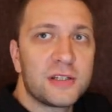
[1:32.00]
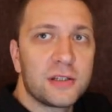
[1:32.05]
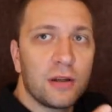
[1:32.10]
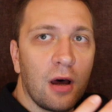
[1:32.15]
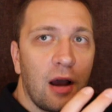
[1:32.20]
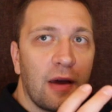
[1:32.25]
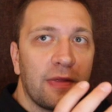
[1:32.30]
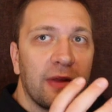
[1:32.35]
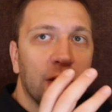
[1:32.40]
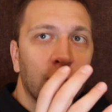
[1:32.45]

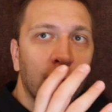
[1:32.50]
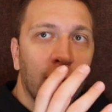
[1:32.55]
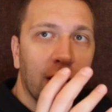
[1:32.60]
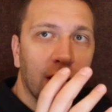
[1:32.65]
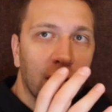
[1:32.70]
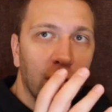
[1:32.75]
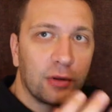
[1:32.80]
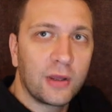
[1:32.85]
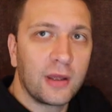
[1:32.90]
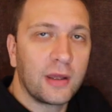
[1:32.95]
stock that we're
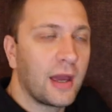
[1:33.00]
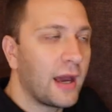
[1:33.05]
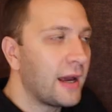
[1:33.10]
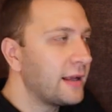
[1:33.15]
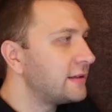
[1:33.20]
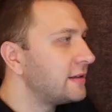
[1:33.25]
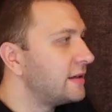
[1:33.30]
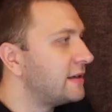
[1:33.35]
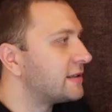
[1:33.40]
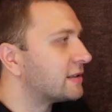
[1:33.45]
looking
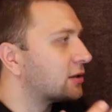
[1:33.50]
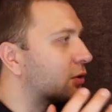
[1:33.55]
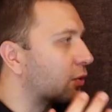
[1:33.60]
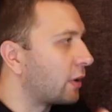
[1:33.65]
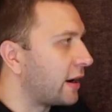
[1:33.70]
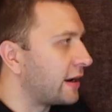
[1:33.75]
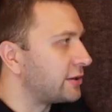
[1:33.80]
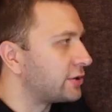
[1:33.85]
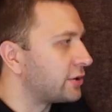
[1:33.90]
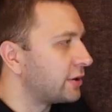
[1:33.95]
at is
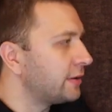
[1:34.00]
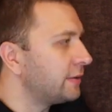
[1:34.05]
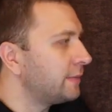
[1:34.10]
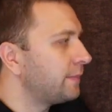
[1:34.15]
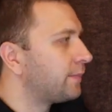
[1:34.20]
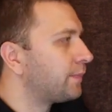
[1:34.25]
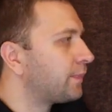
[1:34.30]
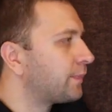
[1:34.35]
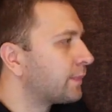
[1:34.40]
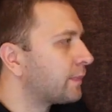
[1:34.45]
Grainger,
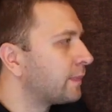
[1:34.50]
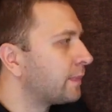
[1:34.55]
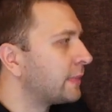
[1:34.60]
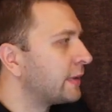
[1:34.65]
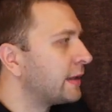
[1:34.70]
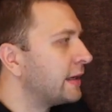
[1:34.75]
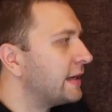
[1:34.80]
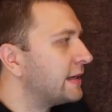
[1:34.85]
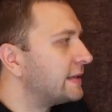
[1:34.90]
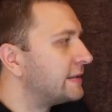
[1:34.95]

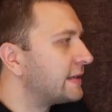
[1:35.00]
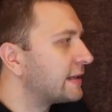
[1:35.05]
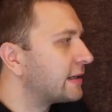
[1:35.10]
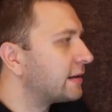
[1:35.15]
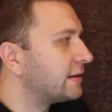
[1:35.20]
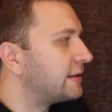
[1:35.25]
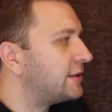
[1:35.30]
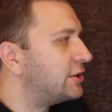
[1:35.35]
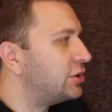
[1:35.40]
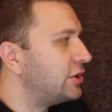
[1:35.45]

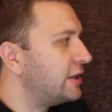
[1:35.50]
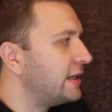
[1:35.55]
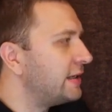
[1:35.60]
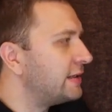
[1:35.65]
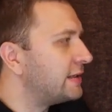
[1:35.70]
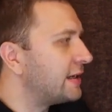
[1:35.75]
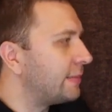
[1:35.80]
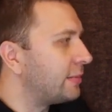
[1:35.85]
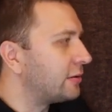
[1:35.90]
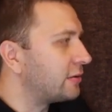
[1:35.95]
ticker
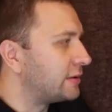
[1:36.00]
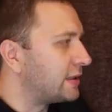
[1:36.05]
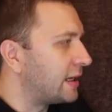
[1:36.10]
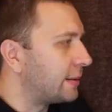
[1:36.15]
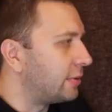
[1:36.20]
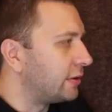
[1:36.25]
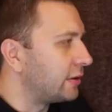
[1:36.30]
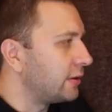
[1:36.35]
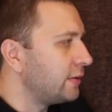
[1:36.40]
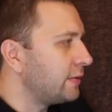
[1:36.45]

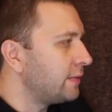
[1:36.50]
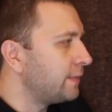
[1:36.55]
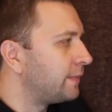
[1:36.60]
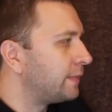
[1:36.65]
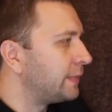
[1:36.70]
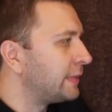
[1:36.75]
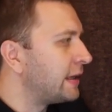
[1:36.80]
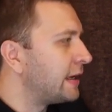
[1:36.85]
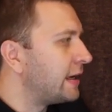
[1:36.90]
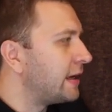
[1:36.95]
GWW.
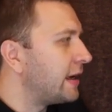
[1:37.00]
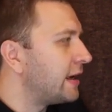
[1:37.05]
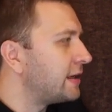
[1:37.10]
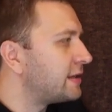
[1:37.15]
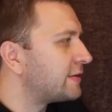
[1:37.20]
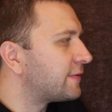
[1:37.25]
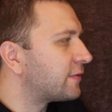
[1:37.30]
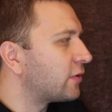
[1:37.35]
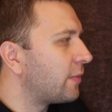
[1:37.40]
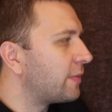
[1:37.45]

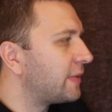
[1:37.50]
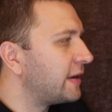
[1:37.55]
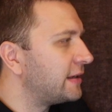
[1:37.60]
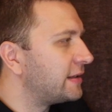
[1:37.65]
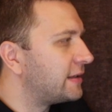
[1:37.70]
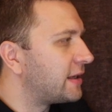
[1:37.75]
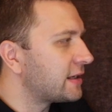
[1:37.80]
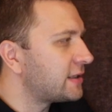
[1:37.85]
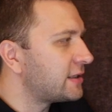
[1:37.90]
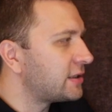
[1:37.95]
It's from the
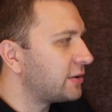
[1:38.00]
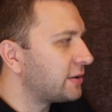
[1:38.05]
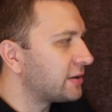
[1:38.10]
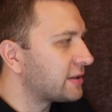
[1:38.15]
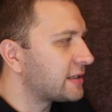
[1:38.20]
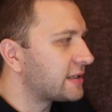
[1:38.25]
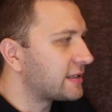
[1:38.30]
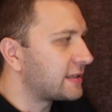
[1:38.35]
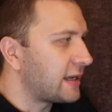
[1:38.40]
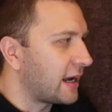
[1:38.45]
industrial
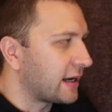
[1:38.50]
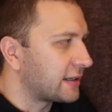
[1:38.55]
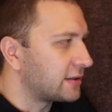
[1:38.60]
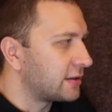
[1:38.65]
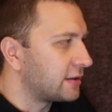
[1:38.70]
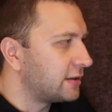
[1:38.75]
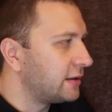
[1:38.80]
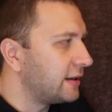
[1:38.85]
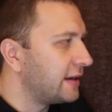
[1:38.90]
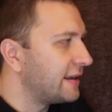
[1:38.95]

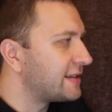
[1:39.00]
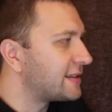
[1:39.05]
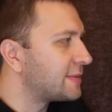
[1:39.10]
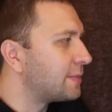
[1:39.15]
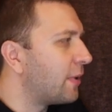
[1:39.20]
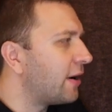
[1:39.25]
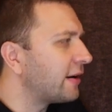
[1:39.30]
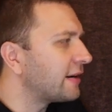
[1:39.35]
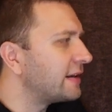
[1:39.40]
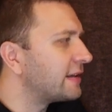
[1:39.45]
sector. Its
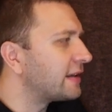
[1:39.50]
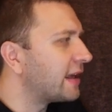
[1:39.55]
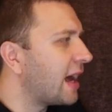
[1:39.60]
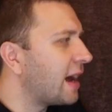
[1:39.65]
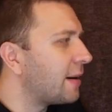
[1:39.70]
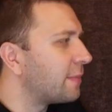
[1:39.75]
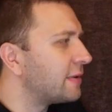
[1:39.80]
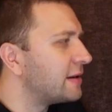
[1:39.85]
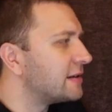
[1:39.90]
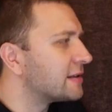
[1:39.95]
market
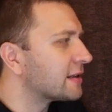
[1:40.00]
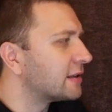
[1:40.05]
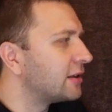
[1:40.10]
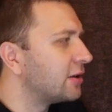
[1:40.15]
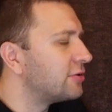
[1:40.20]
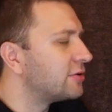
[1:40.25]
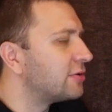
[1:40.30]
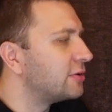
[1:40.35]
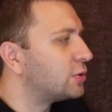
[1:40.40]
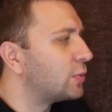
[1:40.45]
cap is
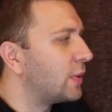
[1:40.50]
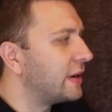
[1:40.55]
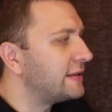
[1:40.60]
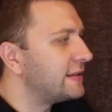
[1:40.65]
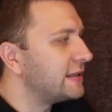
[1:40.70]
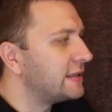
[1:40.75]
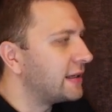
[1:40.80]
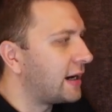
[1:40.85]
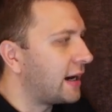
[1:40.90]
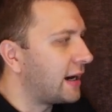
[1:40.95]
close to
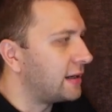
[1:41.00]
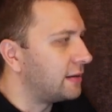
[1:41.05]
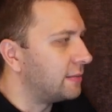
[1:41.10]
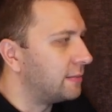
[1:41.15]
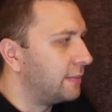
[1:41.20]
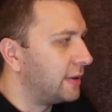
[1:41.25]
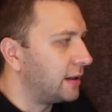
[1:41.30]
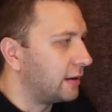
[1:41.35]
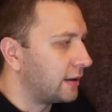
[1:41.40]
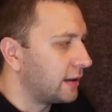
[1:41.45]
29
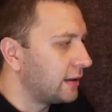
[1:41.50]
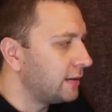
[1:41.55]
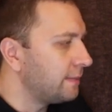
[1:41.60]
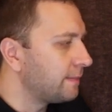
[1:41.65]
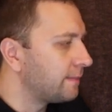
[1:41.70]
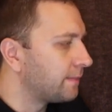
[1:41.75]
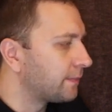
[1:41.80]
billion.